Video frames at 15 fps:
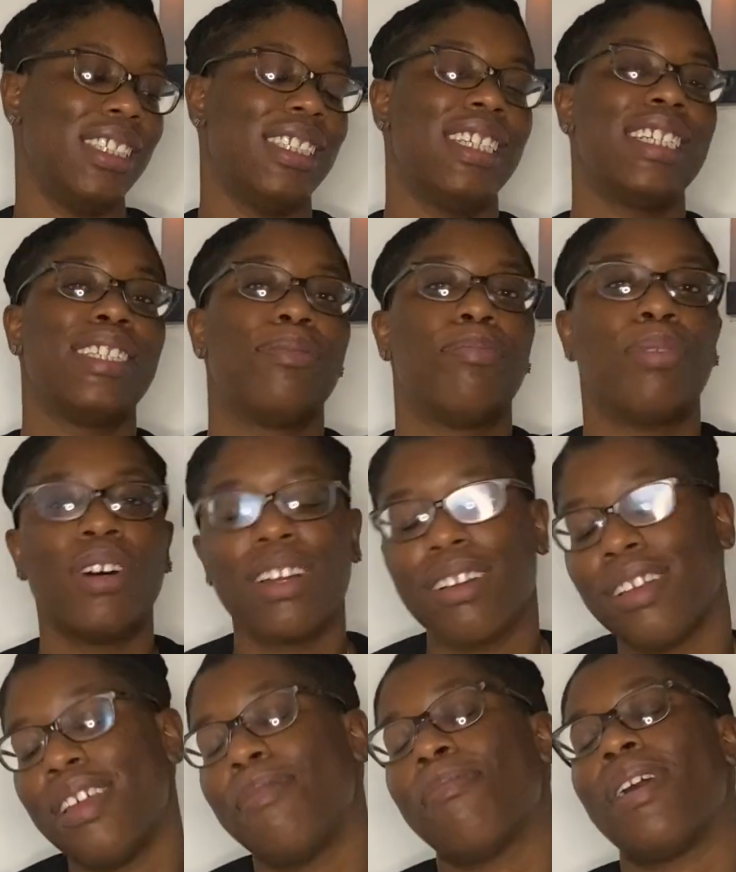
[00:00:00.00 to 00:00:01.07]
this
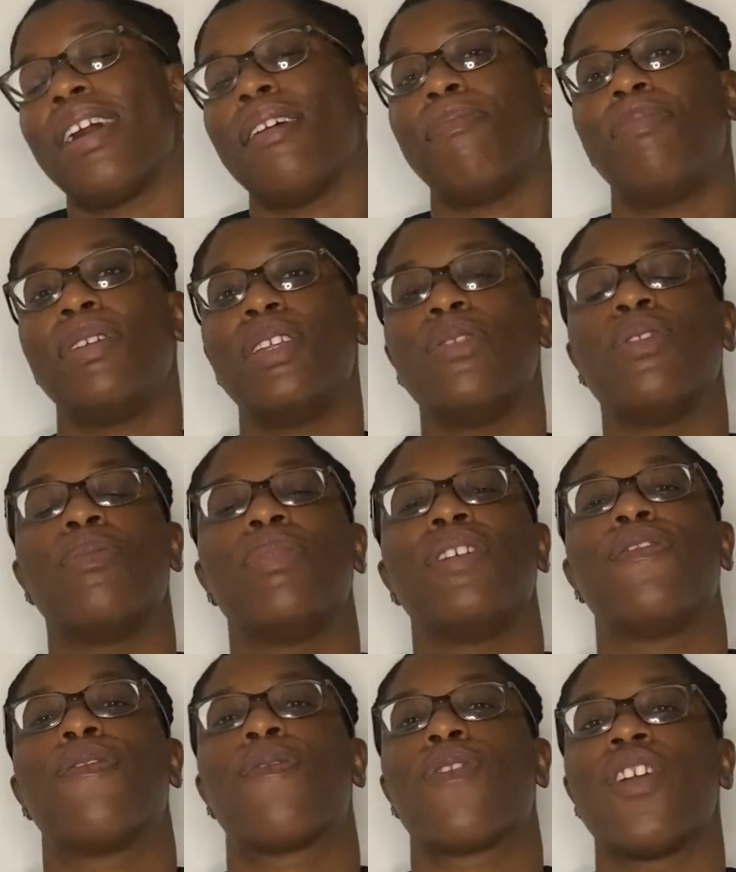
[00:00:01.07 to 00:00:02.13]
book, in my opinion, would
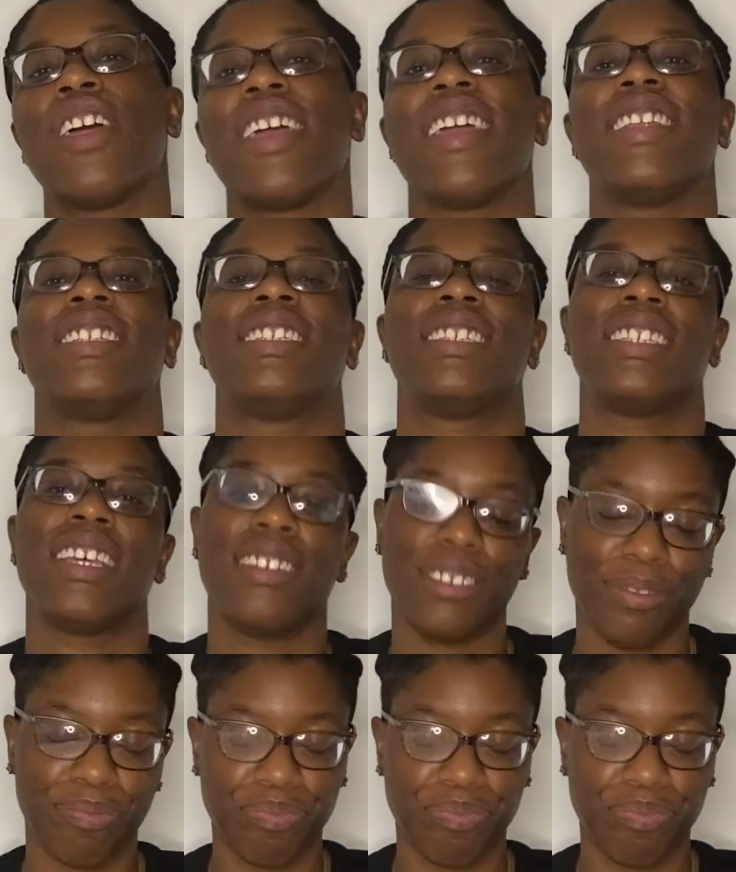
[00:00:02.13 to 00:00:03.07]
be front and center.